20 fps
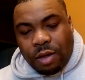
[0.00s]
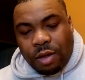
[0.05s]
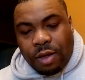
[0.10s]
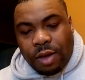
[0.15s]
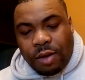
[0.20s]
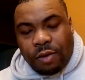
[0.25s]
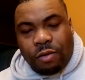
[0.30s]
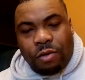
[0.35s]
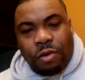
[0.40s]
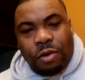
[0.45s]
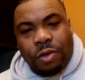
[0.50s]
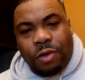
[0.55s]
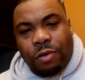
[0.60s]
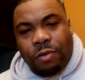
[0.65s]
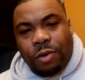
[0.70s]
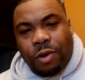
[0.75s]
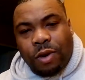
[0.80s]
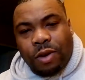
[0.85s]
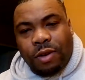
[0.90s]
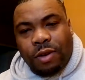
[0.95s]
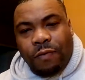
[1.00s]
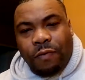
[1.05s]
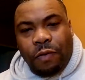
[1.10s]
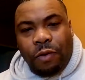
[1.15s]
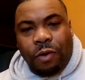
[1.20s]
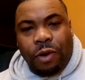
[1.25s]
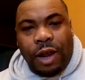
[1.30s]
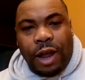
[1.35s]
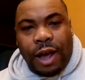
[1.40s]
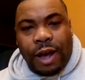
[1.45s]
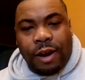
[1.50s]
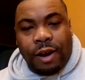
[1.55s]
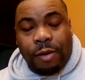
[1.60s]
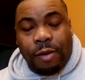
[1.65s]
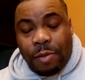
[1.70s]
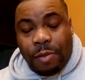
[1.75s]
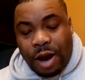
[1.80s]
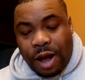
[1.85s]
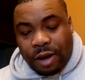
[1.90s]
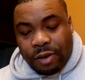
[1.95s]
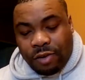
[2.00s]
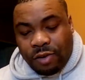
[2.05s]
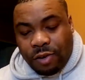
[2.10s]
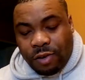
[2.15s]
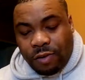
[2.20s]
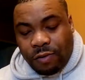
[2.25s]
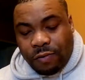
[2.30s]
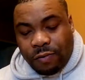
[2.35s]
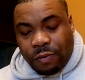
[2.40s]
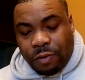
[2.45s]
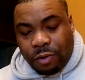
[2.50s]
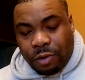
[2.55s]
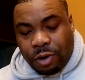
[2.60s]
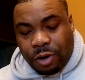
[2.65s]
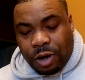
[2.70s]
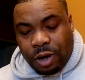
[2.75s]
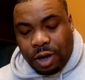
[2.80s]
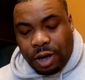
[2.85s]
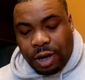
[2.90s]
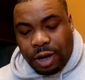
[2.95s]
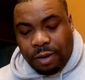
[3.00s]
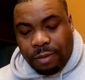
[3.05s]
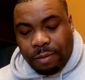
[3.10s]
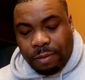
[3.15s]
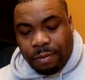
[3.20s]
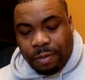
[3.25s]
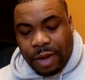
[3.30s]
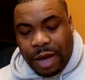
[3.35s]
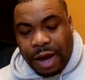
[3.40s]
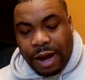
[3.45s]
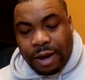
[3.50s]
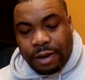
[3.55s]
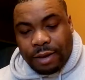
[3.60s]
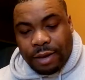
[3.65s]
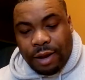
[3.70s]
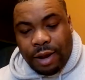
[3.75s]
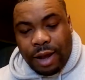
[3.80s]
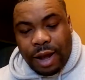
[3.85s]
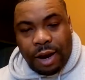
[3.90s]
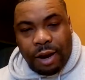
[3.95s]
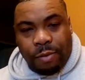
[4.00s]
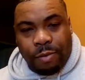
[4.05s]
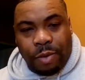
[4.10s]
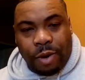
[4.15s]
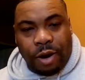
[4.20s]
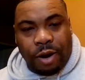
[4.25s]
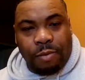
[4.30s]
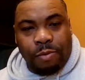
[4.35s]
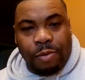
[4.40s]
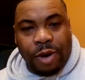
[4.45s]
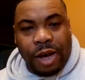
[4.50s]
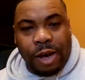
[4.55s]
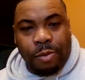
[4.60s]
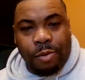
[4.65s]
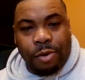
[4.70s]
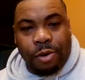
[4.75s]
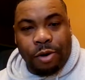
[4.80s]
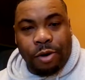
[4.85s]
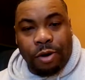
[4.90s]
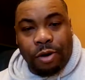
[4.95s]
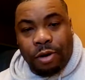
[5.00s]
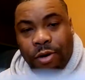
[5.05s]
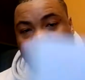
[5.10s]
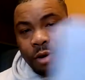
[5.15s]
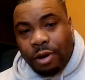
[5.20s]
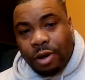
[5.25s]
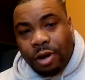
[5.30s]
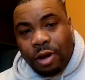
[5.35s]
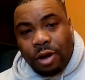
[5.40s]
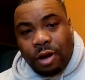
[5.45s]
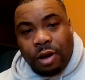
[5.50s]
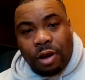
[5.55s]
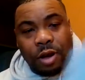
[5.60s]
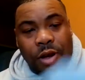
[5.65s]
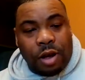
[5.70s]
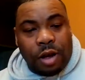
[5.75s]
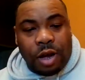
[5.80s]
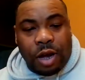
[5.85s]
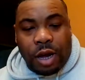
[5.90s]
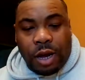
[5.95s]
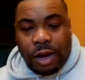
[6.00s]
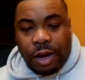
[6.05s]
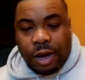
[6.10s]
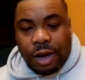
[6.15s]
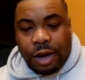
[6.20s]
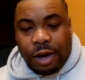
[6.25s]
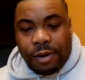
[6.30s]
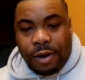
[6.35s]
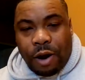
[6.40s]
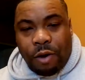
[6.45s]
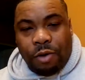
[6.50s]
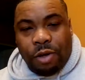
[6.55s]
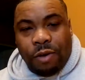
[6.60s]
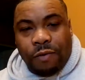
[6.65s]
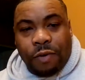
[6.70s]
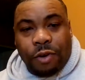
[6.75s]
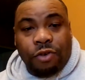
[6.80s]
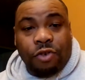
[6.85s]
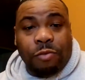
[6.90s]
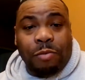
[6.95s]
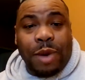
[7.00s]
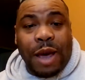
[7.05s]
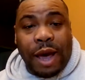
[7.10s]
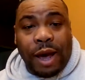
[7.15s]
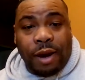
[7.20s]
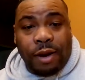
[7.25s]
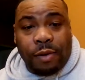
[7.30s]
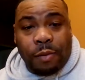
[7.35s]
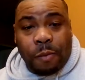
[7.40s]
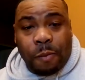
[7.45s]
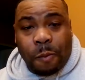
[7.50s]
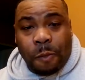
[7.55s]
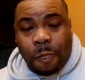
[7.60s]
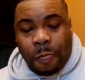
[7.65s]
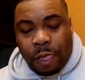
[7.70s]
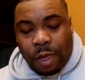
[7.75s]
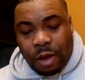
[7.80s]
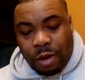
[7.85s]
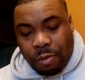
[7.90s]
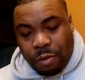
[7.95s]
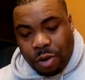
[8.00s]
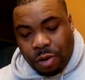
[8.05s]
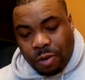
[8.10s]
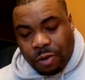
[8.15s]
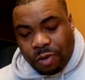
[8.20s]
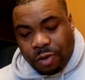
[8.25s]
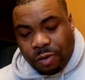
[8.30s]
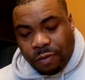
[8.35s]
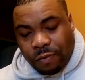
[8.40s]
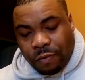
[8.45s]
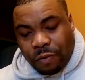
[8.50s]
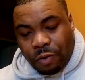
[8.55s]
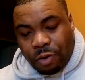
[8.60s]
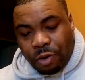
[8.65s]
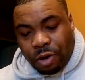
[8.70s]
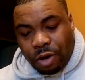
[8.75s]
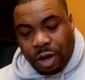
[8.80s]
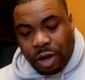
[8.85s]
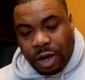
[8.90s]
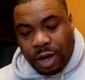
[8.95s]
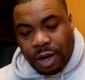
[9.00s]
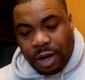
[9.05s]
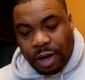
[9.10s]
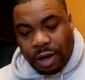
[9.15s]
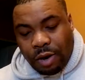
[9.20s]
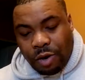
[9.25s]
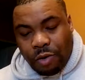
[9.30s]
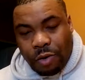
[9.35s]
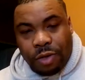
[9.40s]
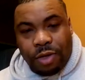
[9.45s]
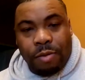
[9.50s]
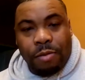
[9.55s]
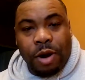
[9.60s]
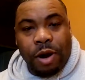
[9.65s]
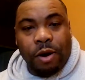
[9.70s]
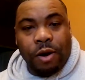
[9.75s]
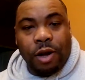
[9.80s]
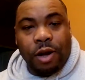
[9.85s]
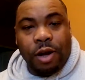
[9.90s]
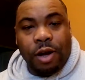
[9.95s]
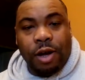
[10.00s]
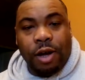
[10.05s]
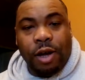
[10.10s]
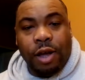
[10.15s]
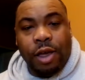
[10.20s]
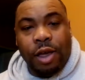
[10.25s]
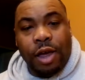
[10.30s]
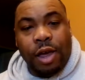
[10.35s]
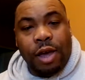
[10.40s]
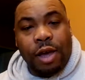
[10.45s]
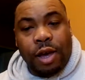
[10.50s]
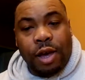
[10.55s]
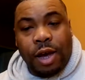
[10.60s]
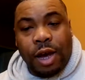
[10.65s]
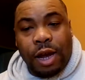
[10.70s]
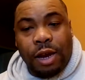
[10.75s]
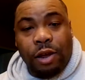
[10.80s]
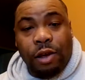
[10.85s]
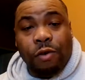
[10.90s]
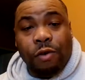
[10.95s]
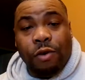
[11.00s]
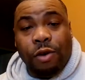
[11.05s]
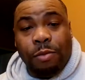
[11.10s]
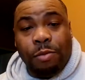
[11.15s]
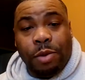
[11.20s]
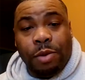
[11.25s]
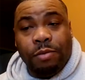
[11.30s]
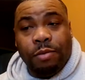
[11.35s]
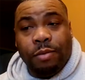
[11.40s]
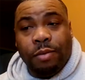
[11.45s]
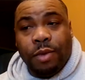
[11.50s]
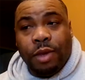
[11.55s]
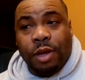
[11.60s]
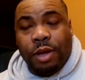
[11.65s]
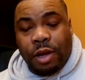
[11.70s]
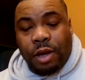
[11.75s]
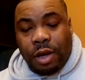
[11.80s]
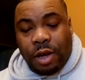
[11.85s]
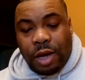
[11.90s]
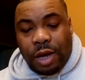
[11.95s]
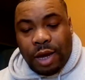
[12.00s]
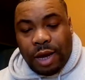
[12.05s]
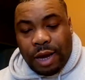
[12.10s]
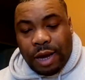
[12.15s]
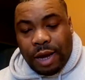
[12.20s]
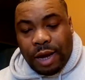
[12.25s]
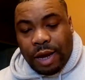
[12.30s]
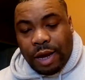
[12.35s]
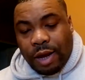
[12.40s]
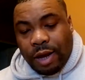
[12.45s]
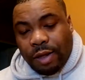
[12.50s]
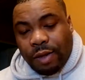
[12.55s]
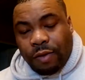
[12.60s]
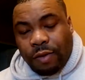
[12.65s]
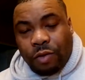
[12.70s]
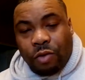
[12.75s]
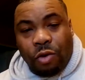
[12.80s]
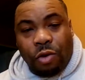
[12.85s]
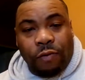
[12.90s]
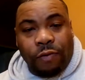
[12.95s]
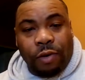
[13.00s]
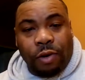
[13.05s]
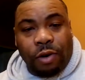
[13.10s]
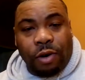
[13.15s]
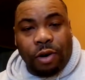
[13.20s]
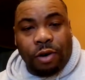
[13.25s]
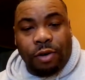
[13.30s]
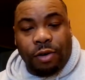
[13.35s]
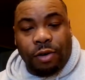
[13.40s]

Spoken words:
let's go through the full lineup, not just for I got the lineup on paper, not only for Japan, but also for North America and Europe. Let's go over